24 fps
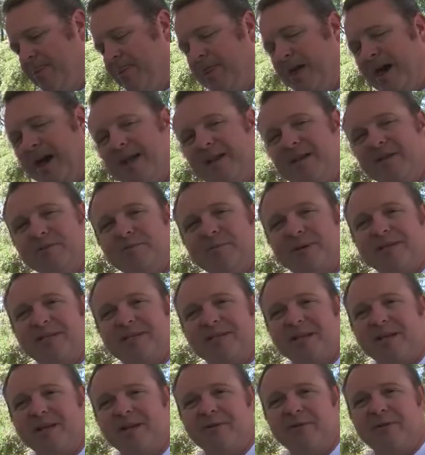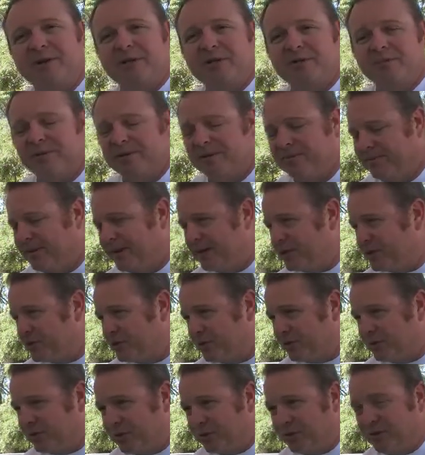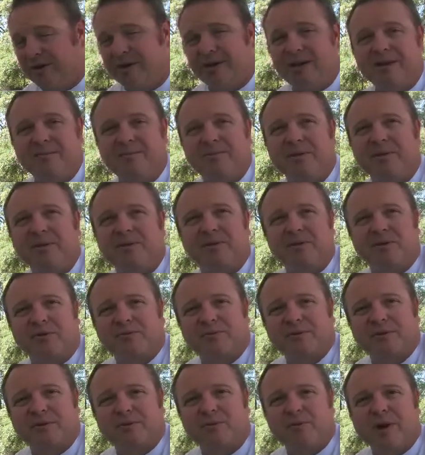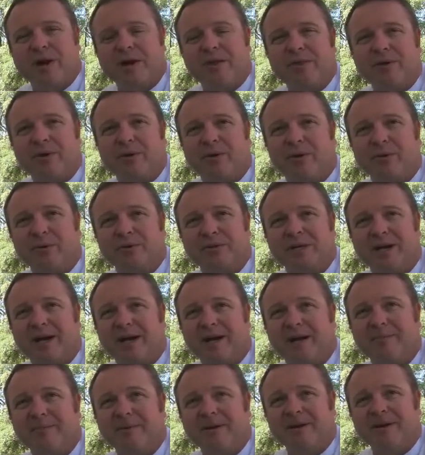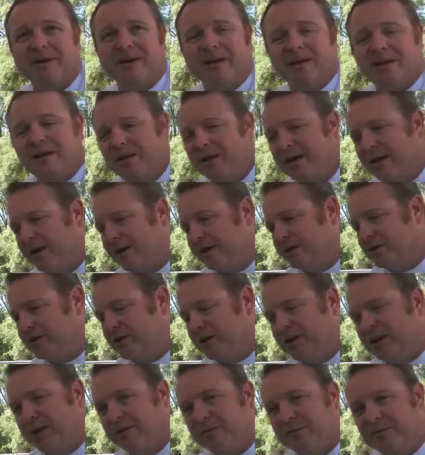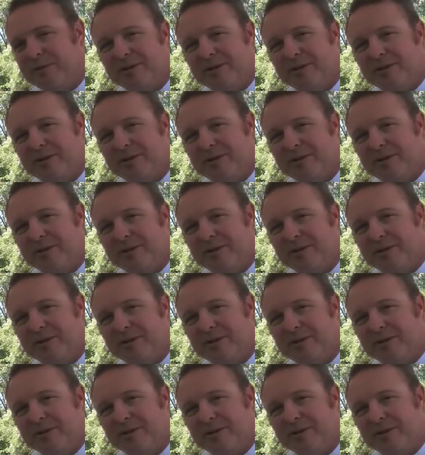that is my sanding regimen. Make sure you keep the surface wet the whole time. Uh, you should never